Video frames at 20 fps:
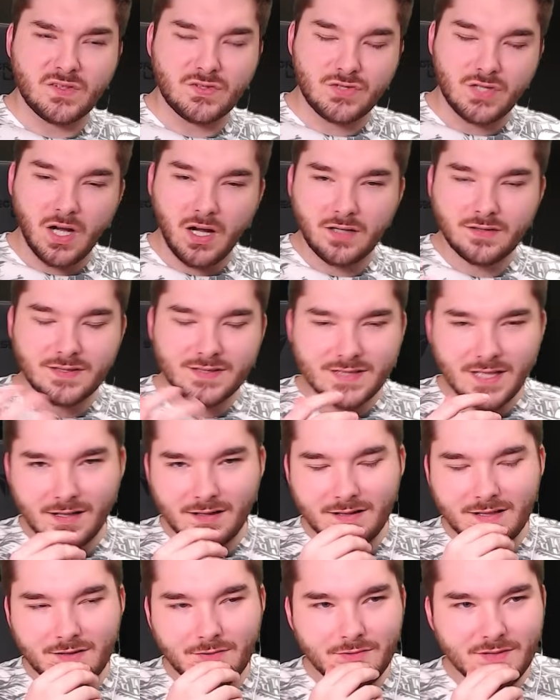John
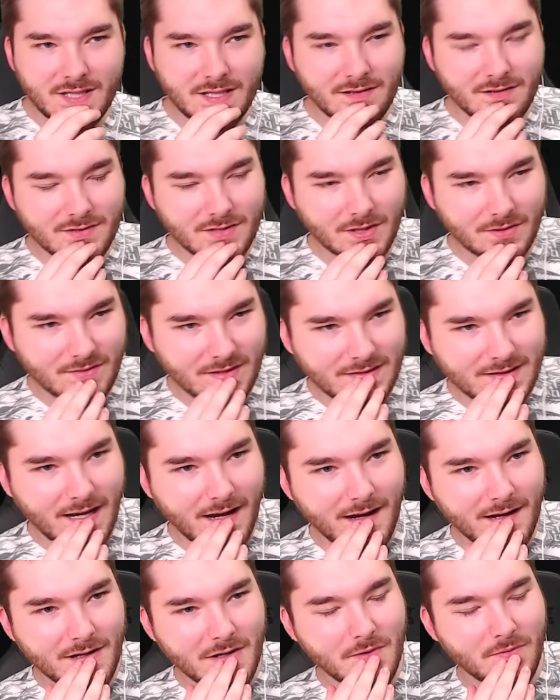decided he didn't deserve to
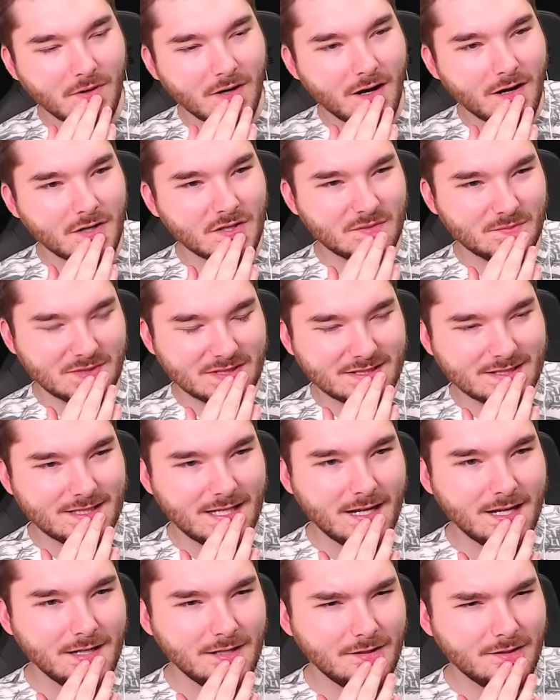die over an honest
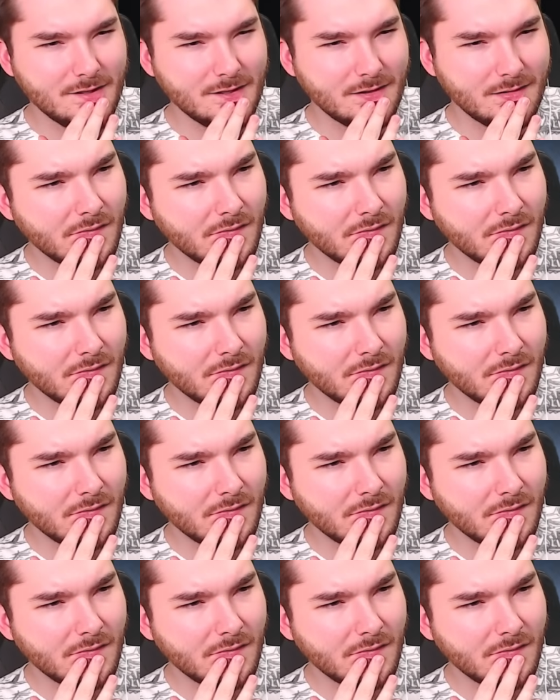mistake?